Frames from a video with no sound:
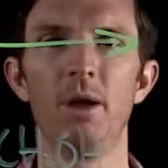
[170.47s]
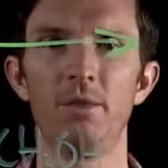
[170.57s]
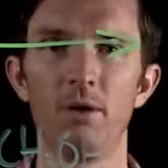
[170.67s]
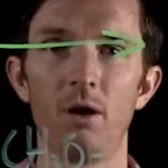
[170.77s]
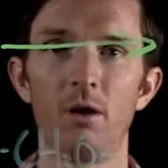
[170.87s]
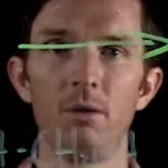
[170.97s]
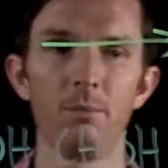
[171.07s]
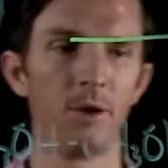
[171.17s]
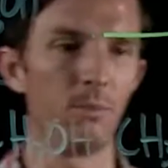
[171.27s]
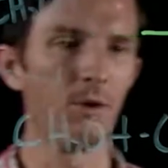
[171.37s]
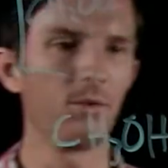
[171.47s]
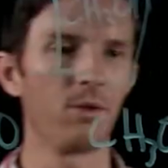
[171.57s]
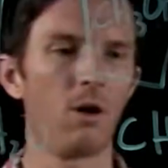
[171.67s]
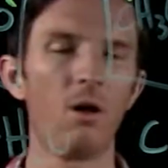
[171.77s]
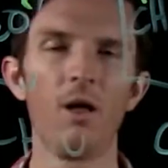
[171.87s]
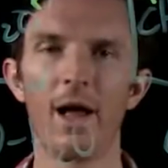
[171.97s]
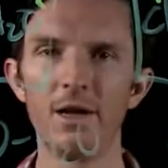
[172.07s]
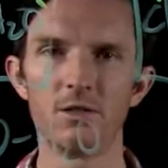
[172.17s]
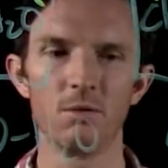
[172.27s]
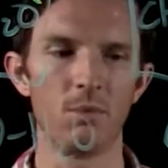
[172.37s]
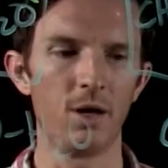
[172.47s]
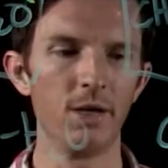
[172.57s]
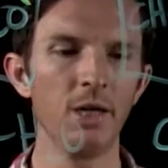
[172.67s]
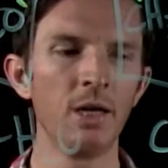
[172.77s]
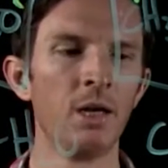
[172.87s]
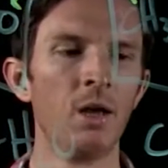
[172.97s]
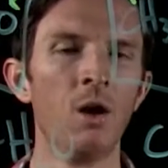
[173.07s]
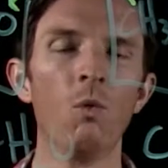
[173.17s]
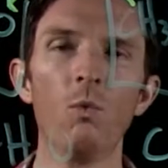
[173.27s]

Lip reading: methanol, they're both all hydrogen bonding.